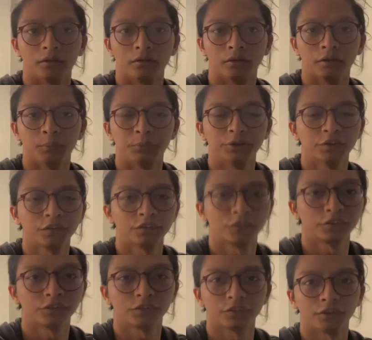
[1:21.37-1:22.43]
Let me
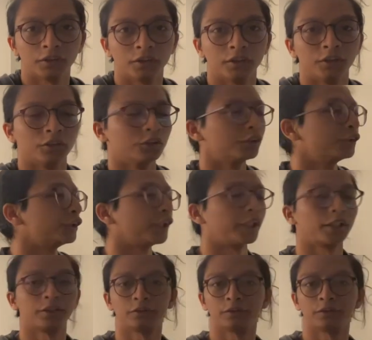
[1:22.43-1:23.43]
just check